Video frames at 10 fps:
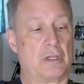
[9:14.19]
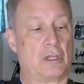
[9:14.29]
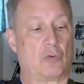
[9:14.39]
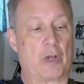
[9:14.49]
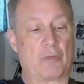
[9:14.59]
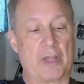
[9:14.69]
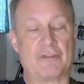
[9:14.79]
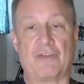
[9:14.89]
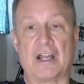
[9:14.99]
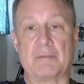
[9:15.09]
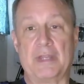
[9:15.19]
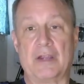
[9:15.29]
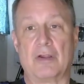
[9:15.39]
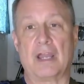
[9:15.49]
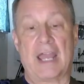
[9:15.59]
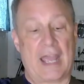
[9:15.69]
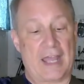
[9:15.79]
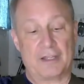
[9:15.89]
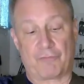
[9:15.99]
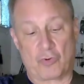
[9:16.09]
quick way to find them here,
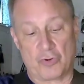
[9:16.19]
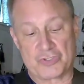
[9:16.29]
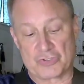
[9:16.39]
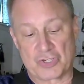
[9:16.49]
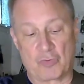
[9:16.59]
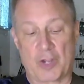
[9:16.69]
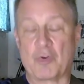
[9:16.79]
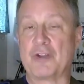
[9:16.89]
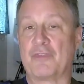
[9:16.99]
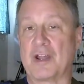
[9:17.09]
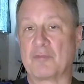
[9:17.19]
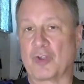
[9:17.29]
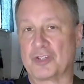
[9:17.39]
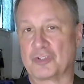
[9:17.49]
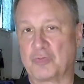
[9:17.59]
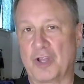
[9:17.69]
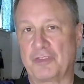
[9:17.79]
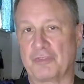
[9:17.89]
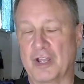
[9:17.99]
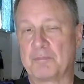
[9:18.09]
and of course there's a quick way to find them around the 12th
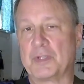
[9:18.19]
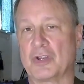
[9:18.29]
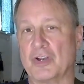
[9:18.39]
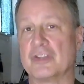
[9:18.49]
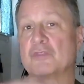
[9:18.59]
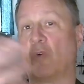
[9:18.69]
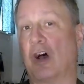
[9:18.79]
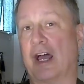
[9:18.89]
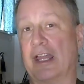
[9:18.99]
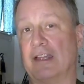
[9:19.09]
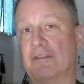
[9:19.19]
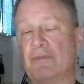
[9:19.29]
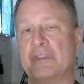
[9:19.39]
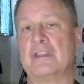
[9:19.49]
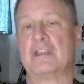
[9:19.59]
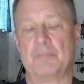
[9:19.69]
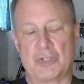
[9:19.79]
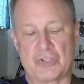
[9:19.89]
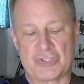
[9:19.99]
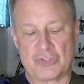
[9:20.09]
fret, because why?
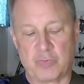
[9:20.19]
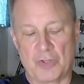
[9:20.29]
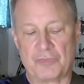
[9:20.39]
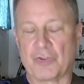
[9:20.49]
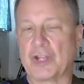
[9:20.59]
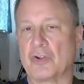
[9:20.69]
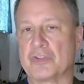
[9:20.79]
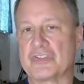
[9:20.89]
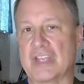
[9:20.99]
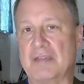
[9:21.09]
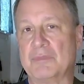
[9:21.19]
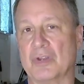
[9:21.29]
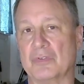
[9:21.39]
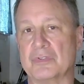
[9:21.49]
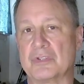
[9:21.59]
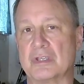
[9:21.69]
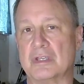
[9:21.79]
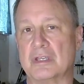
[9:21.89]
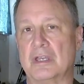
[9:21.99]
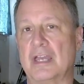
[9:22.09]
Because the 12th fret are the same notes
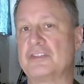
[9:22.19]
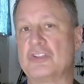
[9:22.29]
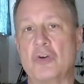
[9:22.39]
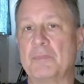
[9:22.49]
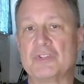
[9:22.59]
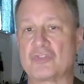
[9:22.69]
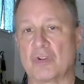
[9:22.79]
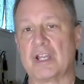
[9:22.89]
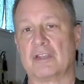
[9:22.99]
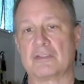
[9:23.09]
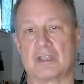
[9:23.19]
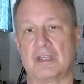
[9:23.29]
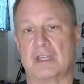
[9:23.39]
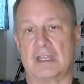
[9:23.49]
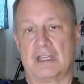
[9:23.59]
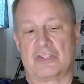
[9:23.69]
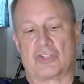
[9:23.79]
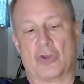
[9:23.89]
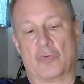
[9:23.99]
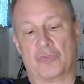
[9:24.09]
as the open strings.
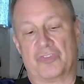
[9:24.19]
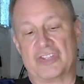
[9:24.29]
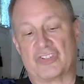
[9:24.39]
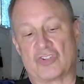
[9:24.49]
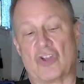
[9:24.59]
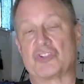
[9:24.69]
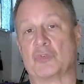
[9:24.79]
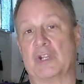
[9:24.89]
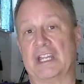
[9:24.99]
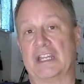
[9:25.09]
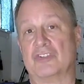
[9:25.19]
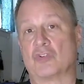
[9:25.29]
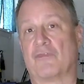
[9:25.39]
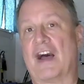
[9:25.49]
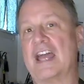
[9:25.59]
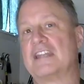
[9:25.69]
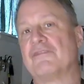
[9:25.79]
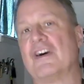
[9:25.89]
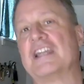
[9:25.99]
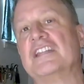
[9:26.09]
So this is also an E. So if I had to
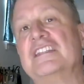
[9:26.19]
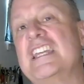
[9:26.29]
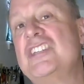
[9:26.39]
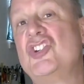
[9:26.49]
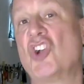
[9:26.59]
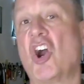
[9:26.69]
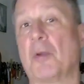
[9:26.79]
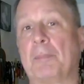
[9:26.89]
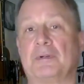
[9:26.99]
find a D sharp